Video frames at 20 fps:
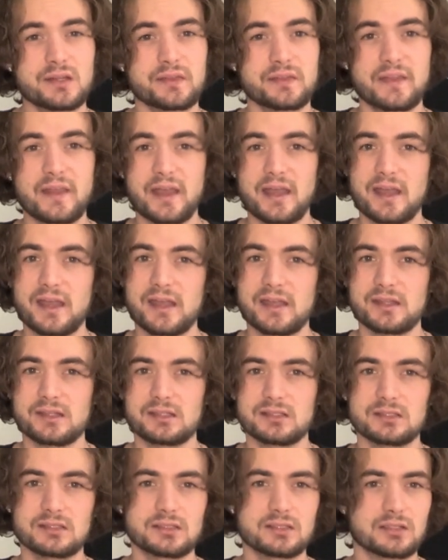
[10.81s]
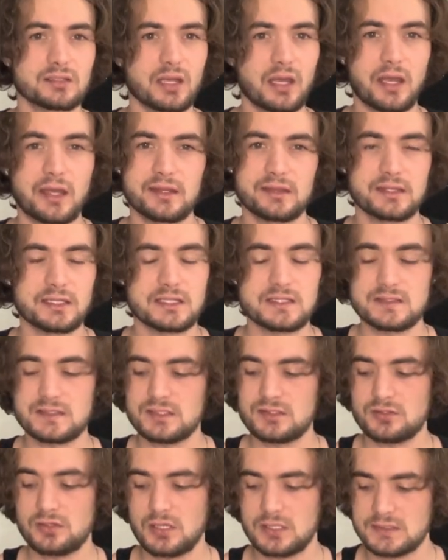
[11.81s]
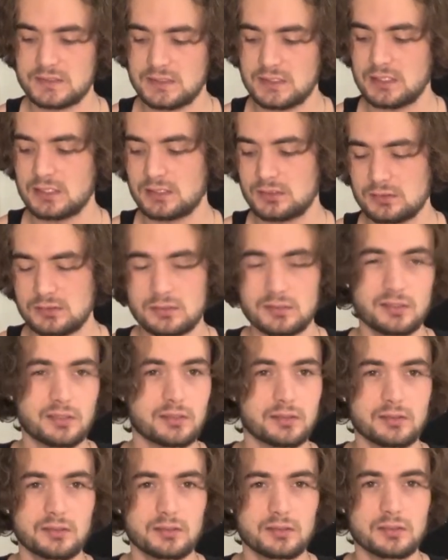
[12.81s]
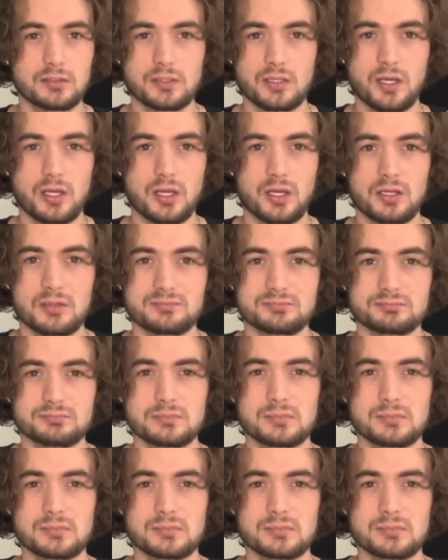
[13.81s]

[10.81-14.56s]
that I think is interesting. Um,